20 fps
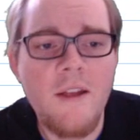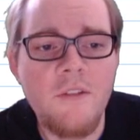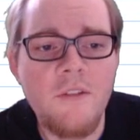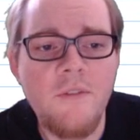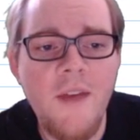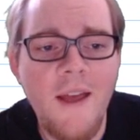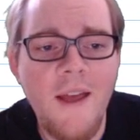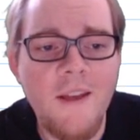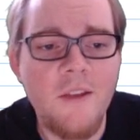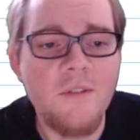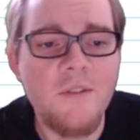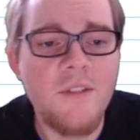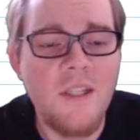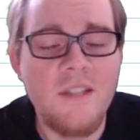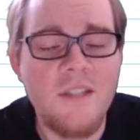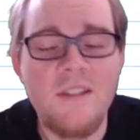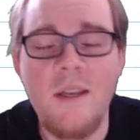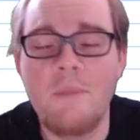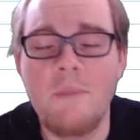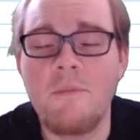x values
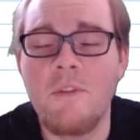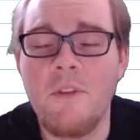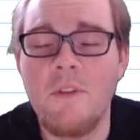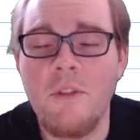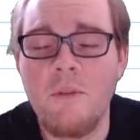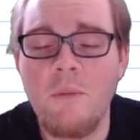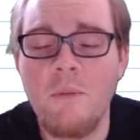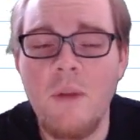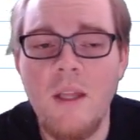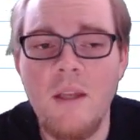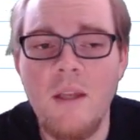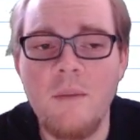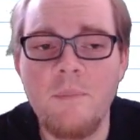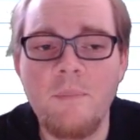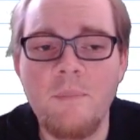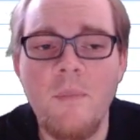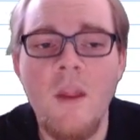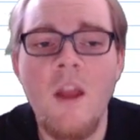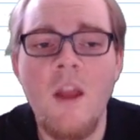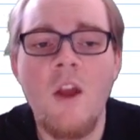except for 3.
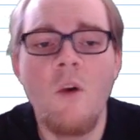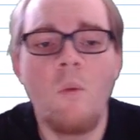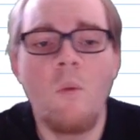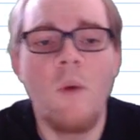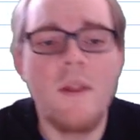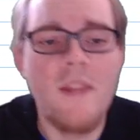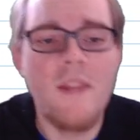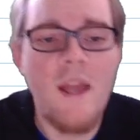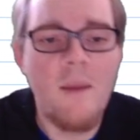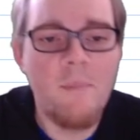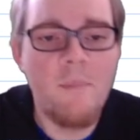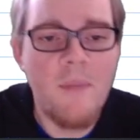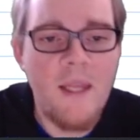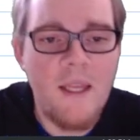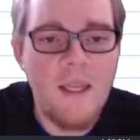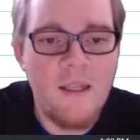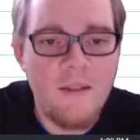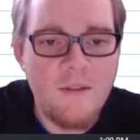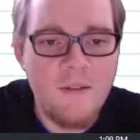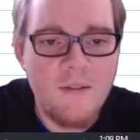What that
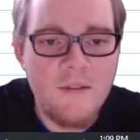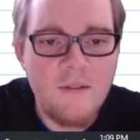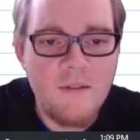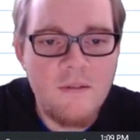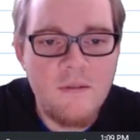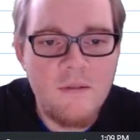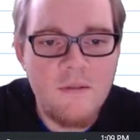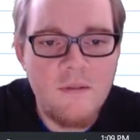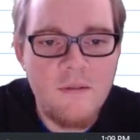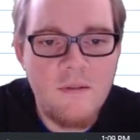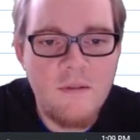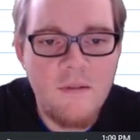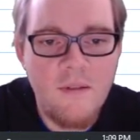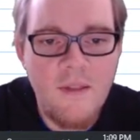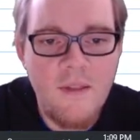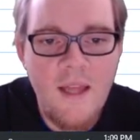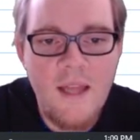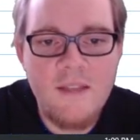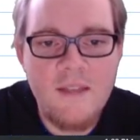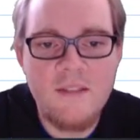means
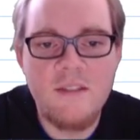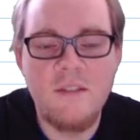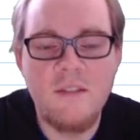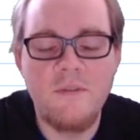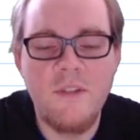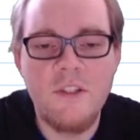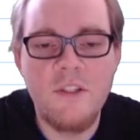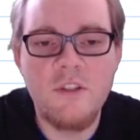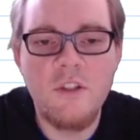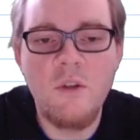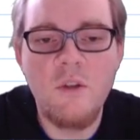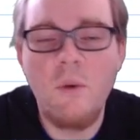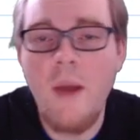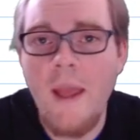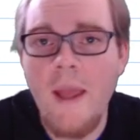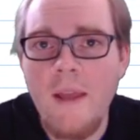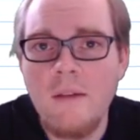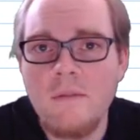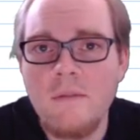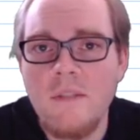that division
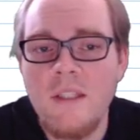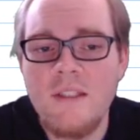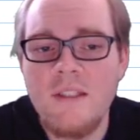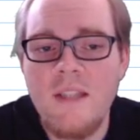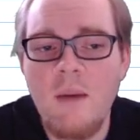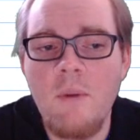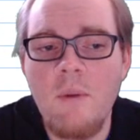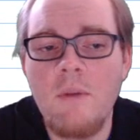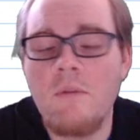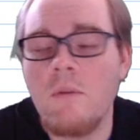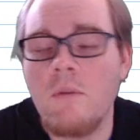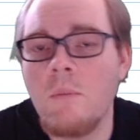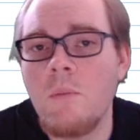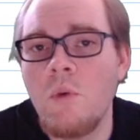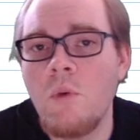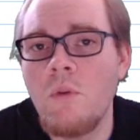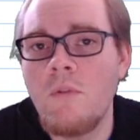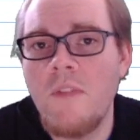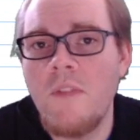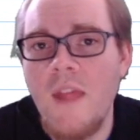away is that we've
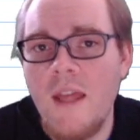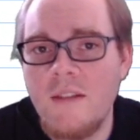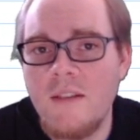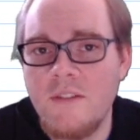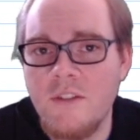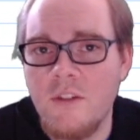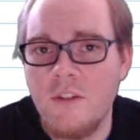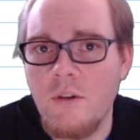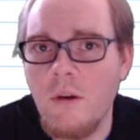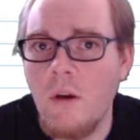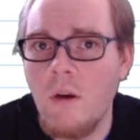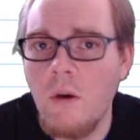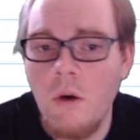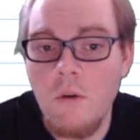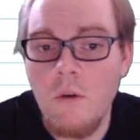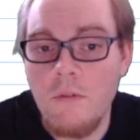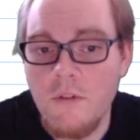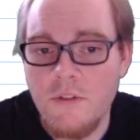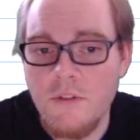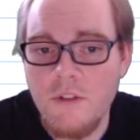removed that 0
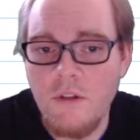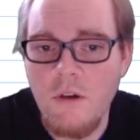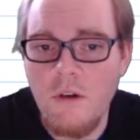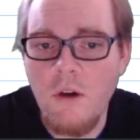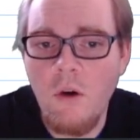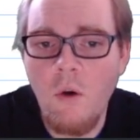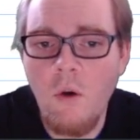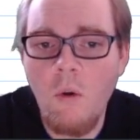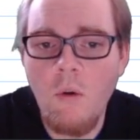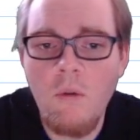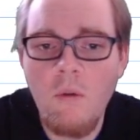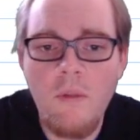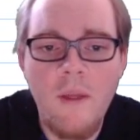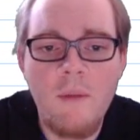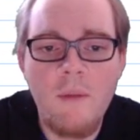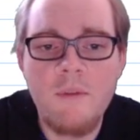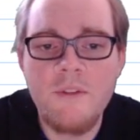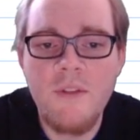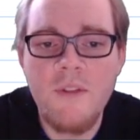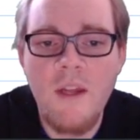over 0 hole
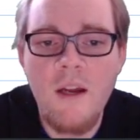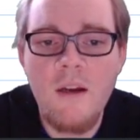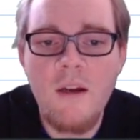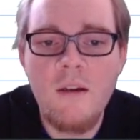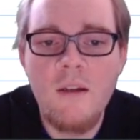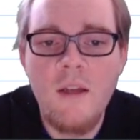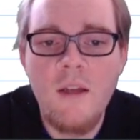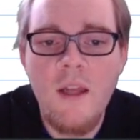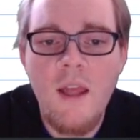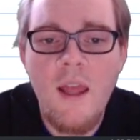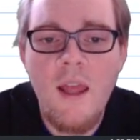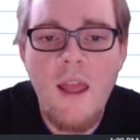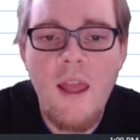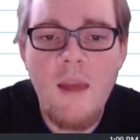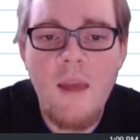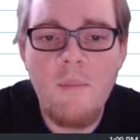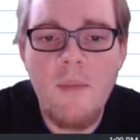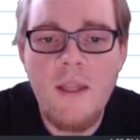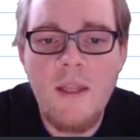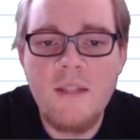that was there.
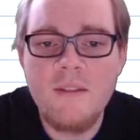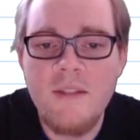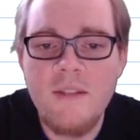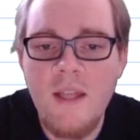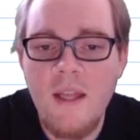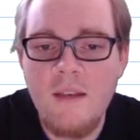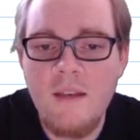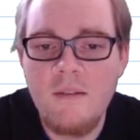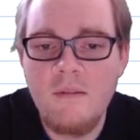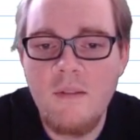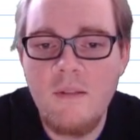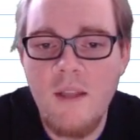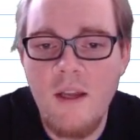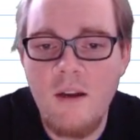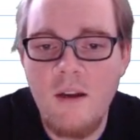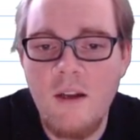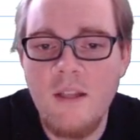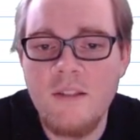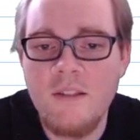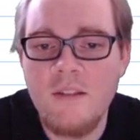It means that
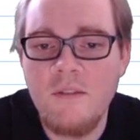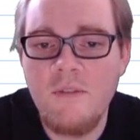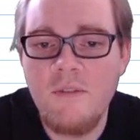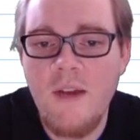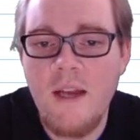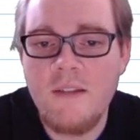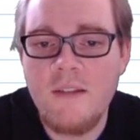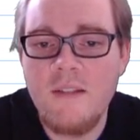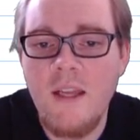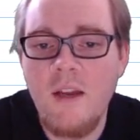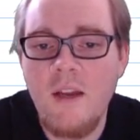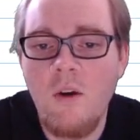there is in fact